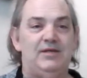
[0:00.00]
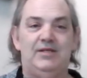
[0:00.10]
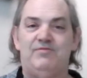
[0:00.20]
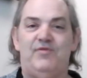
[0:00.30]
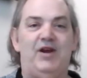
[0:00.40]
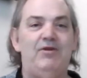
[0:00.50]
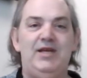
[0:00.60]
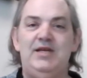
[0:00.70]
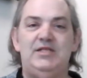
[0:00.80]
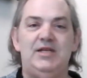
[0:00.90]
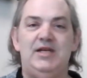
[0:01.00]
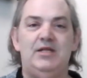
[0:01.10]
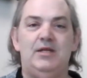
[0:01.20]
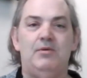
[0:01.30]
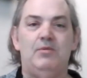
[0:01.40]
It's very easy
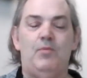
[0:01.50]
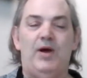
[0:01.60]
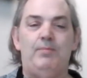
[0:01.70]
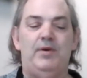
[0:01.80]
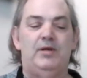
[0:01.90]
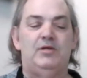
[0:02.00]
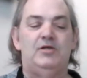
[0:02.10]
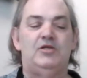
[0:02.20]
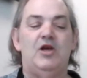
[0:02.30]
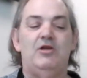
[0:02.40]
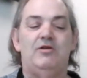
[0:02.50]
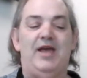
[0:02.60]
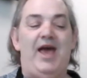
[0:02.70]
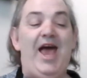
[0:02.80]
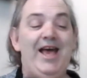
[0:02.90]
in the web builders. You
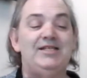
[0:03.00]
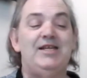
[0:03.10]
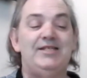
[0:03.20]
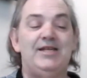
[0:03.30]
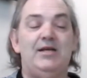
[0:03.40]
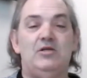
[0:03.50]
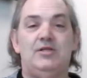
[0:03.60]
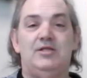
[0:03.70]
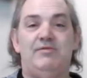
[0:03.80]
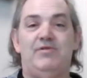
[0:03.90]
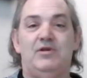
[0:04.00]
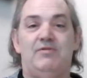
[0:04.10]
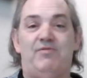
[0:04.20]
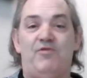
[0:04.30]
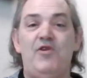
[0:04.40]
get SSL
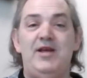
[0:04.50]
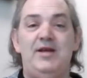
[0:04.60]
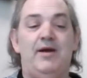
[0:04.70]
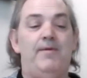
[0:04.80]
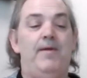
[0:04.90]
certificate free,